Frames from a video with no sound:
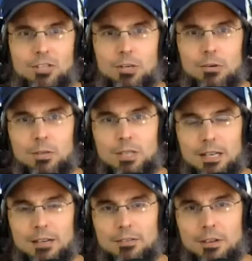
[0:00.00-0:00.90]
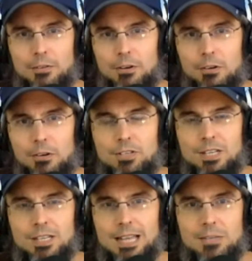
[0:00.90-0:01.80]
show notes, and if, if you're
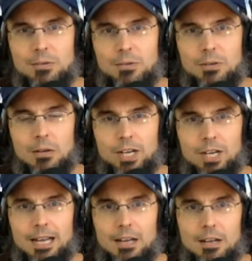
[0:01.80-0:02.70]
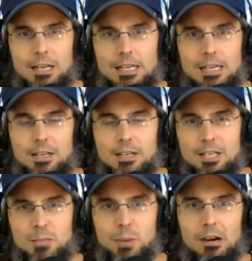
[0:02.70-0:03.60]
interested in that sort of thing, go check it out. It, it does
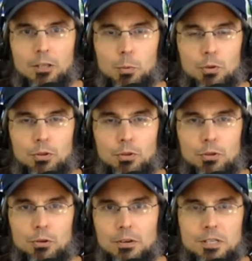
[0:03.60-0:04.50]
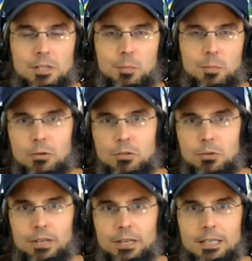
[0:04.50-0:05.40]
expire October 31st. It's a
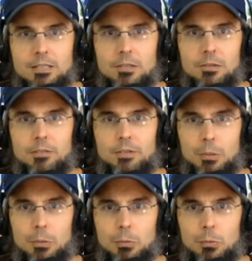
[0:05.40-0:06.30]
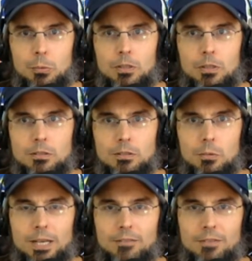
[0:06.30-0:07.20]
promotional thing, so if you
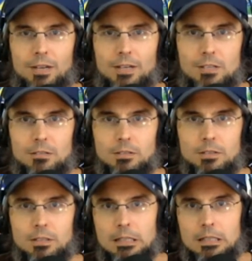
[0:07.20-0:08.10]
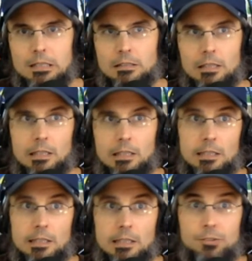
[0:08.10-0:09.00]
don't take advantage of it, then I guess
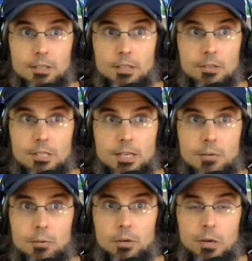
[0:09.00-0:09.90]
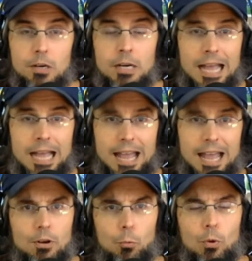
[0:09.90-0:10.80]
you'll just continue to stay where you are. And
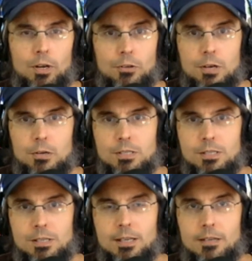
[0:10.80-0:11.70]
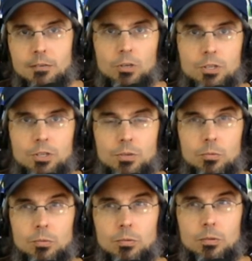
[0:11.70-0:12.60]
one one other note is that once you
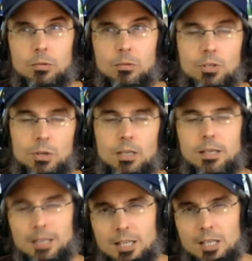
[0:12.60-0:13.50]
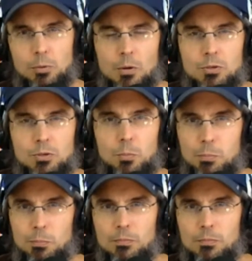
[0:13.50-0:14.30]
once you get this promotional